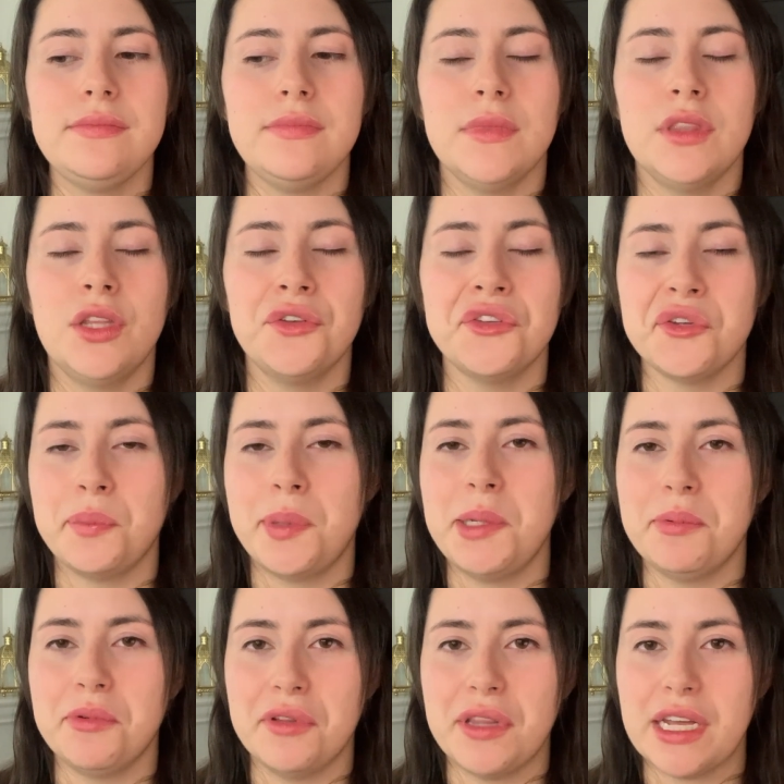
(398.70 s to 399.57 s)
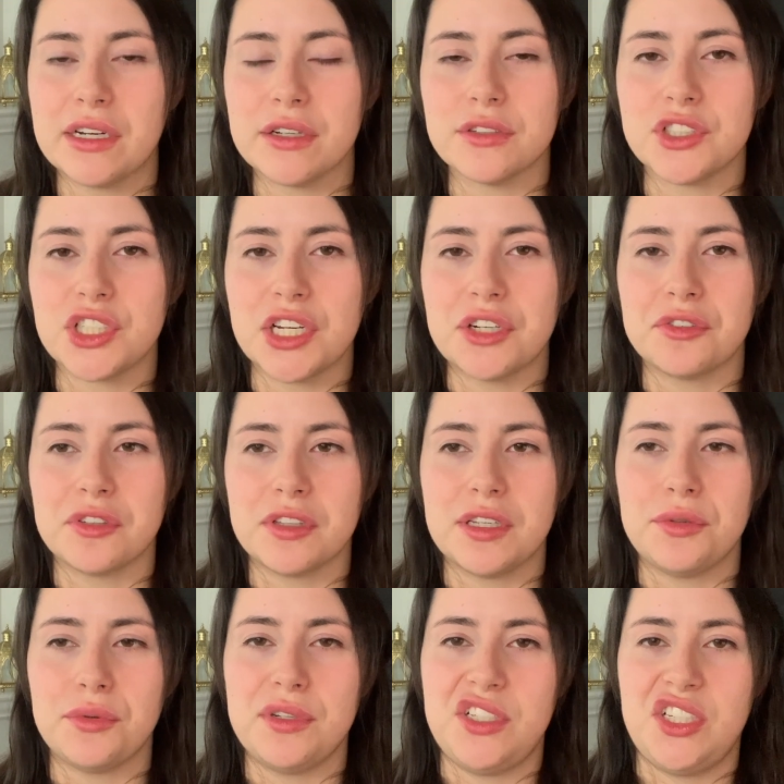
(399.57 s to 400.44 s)
those are people that are
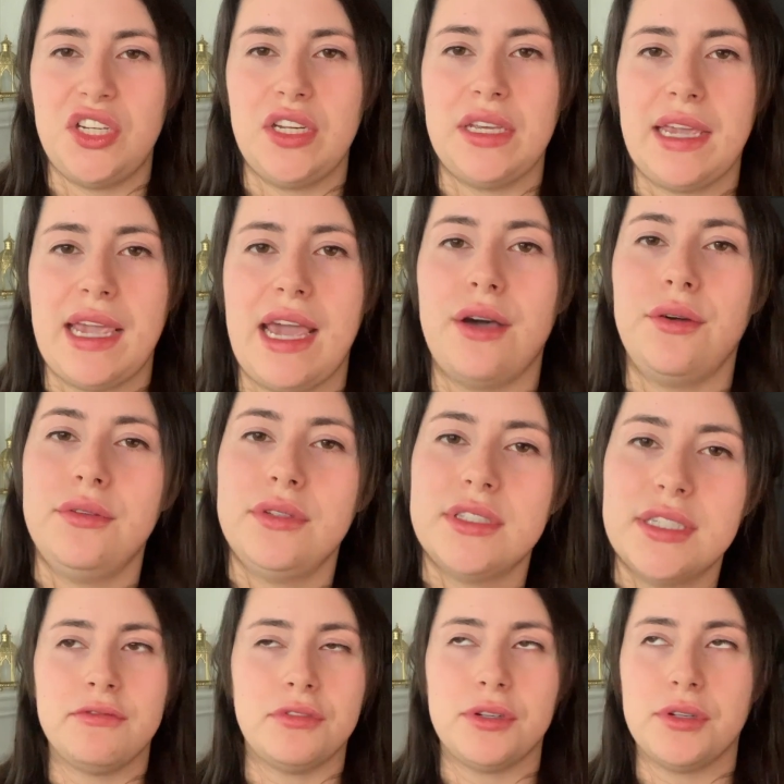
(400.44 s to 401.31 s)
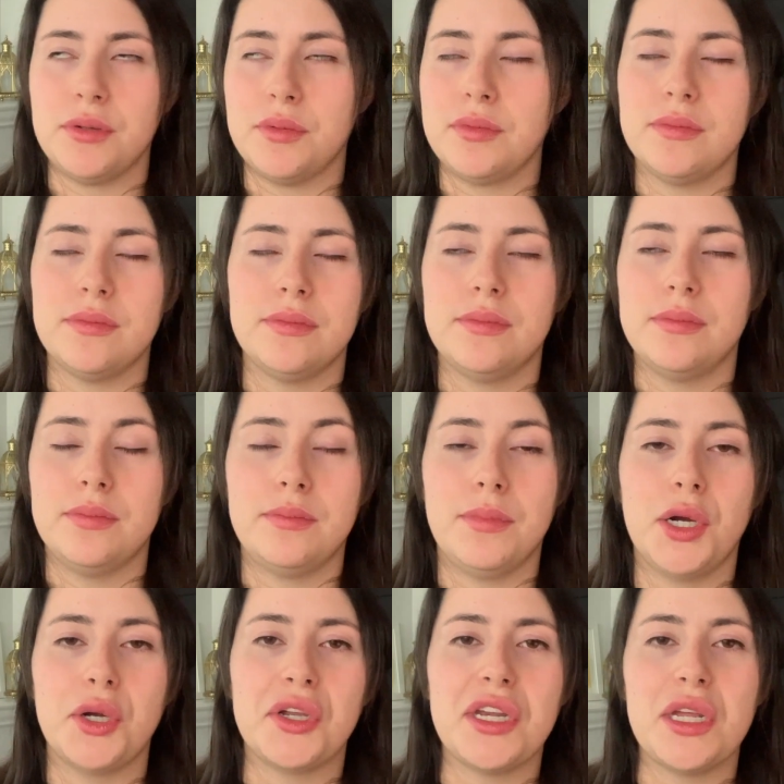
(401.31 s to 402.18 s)
generally reaching out for
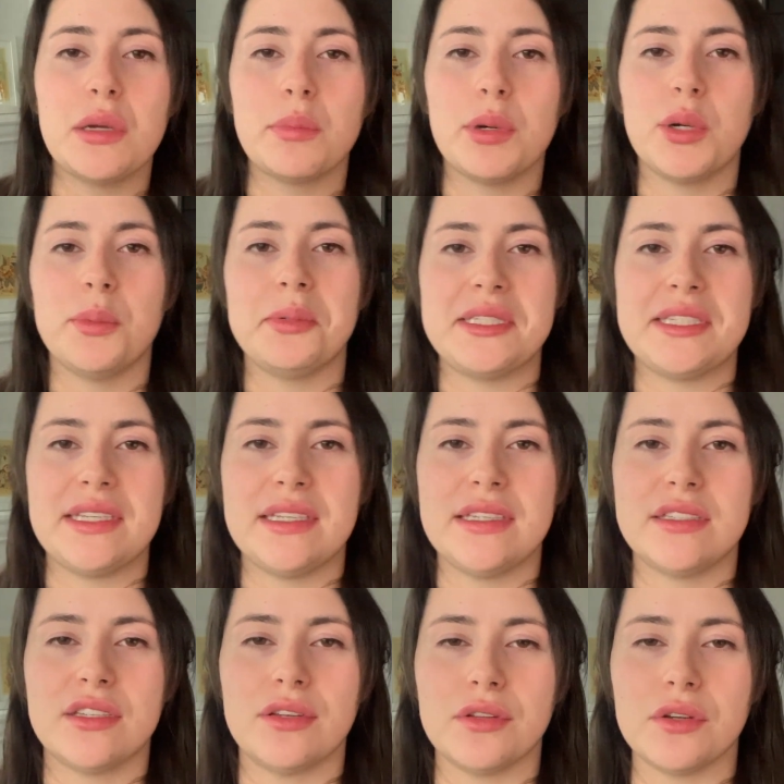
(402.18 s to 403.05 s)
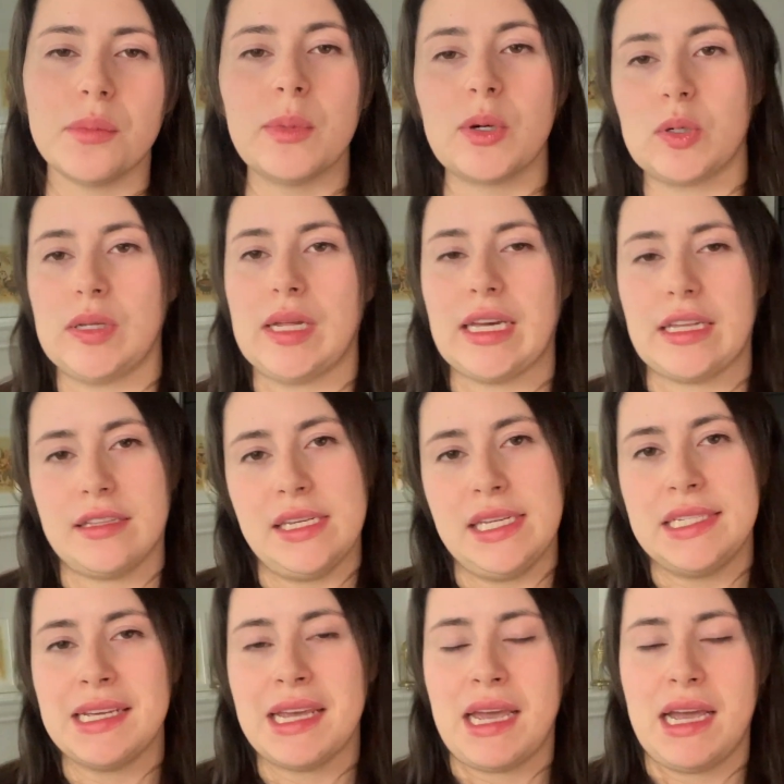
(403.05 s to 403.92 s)
marketing purposes, so they're more likely
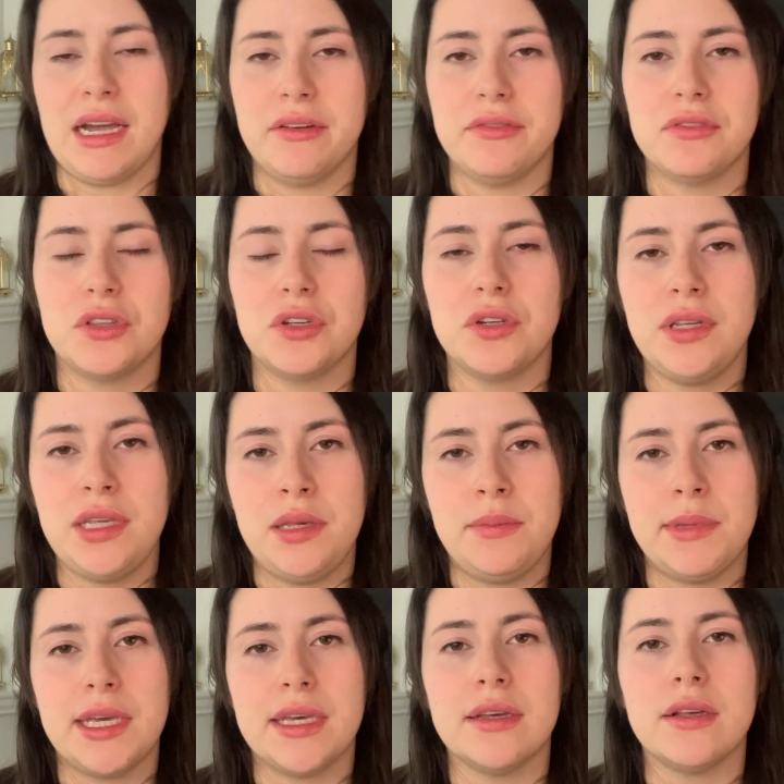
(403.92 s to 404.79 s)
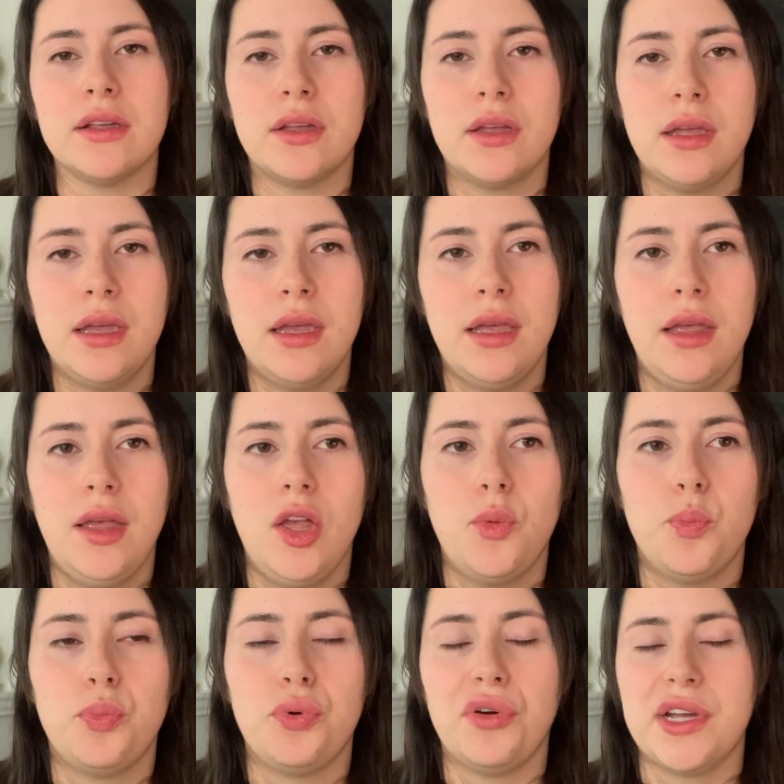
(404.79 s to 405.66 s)
to have their email
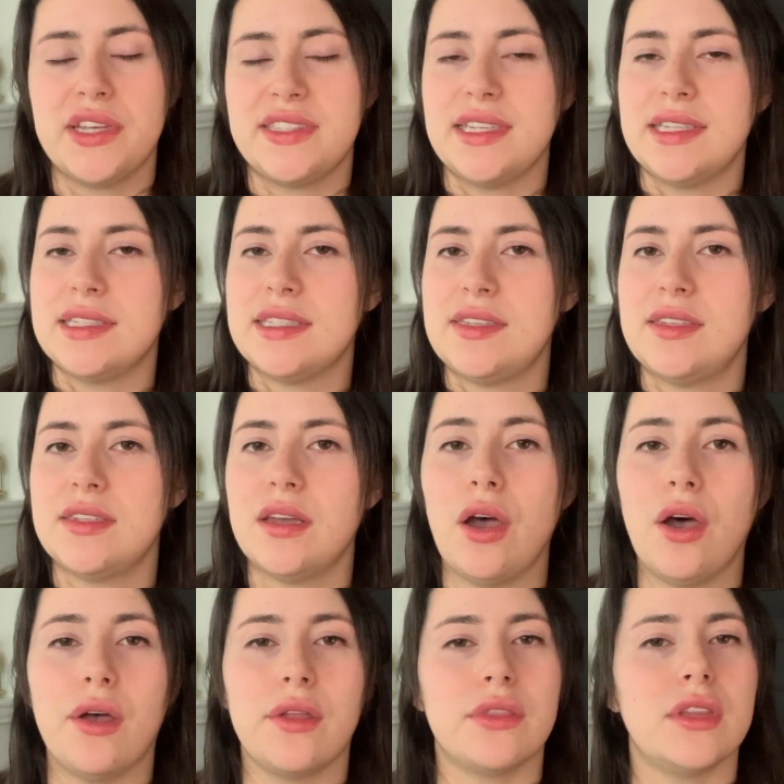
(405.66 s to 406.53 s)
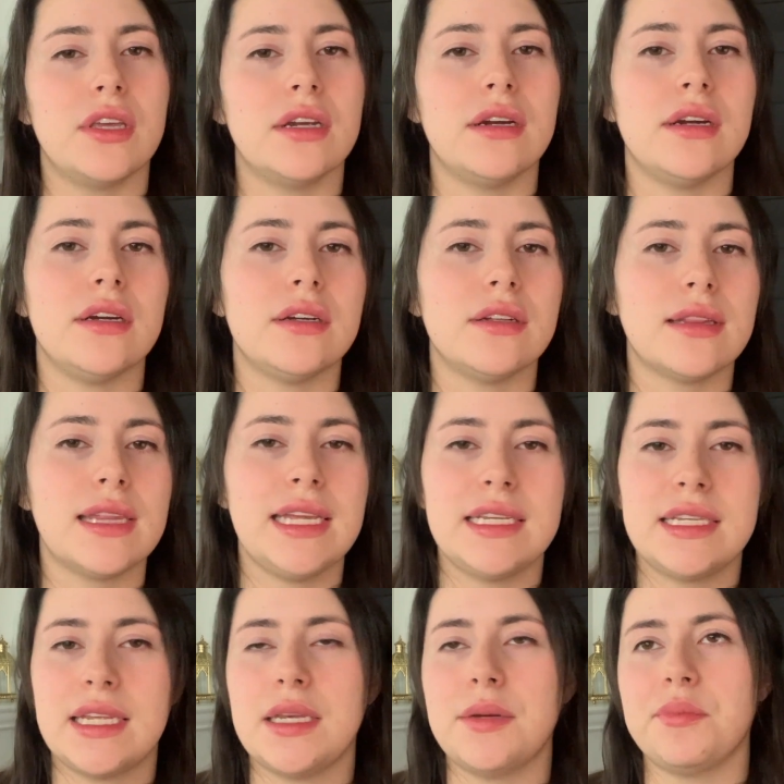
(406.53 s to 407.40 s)
present on their
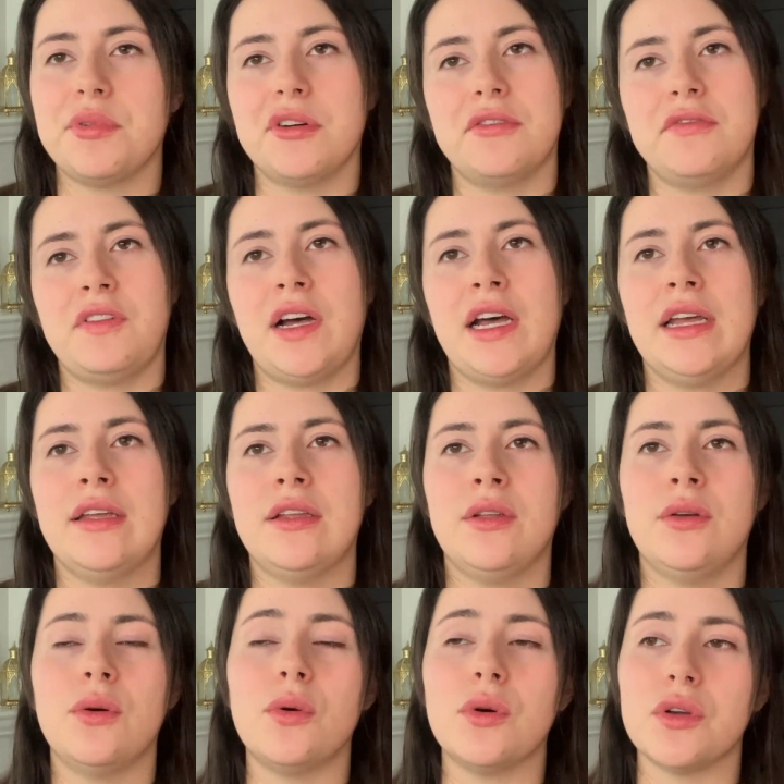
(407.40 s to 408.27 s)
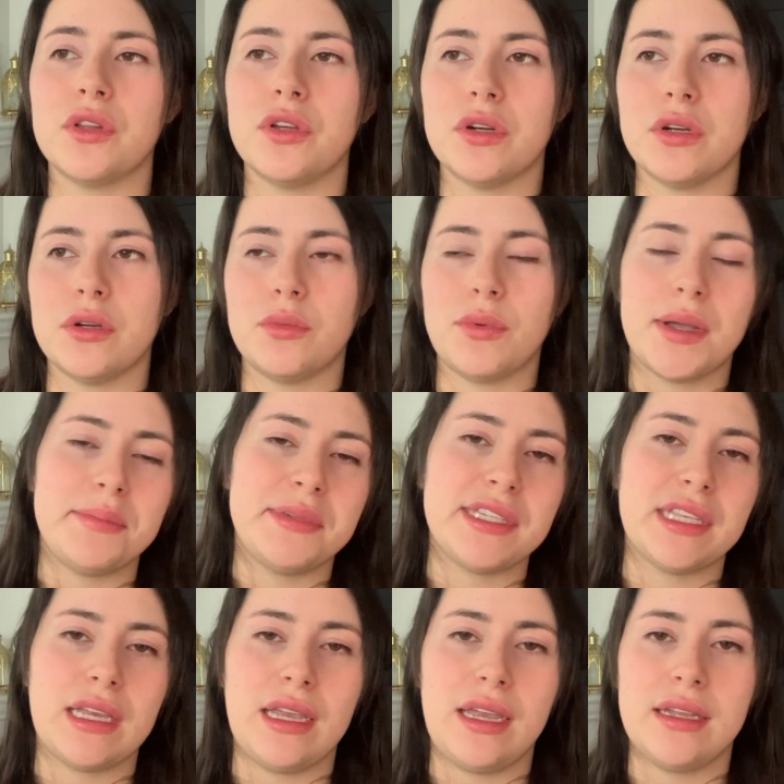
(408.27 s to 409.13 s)
LinkedIn profile or their
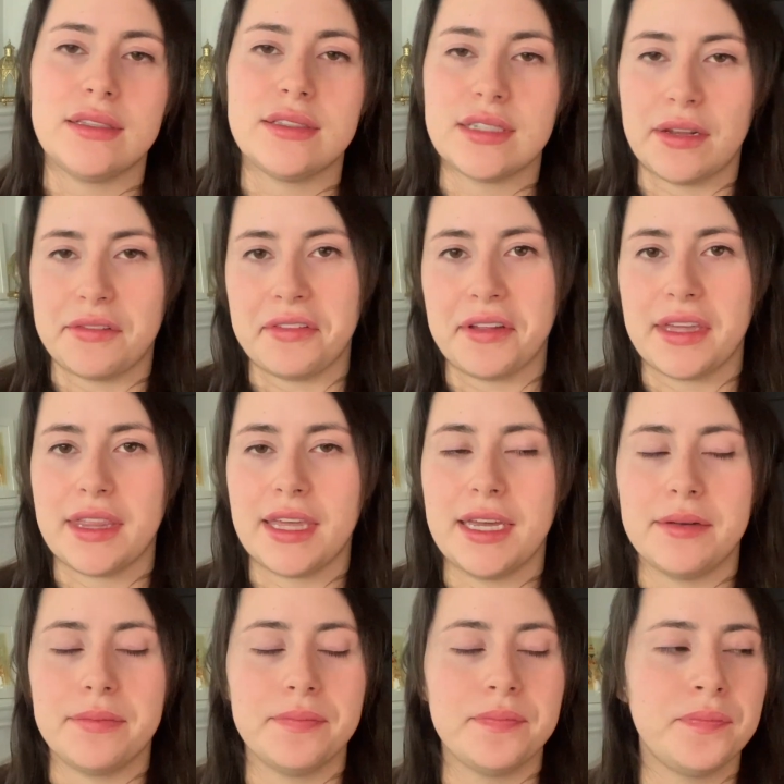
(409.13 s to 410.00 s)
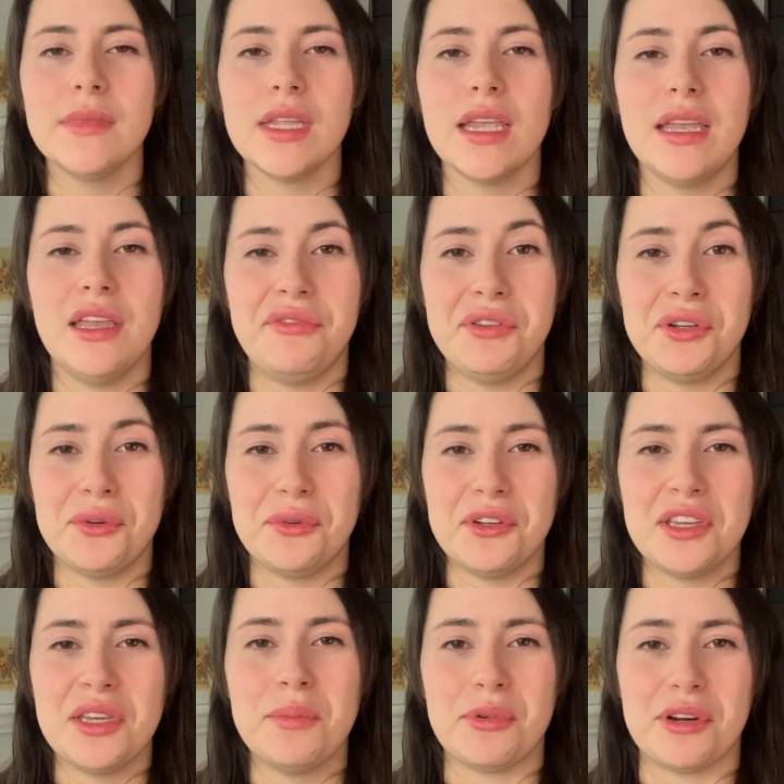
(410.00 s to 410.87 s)
website, stuff like that. If you're
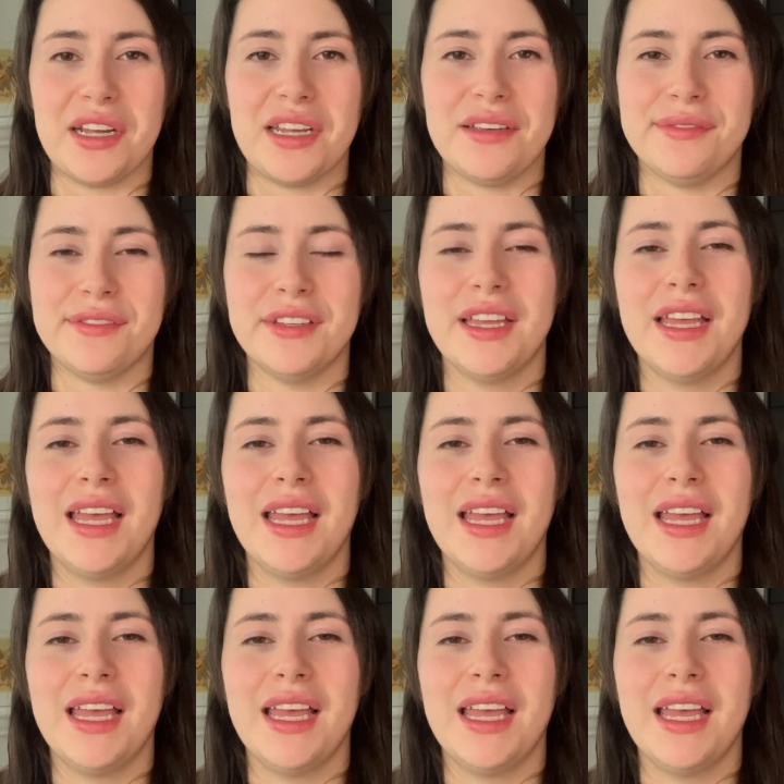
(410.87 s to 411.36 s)
really brave,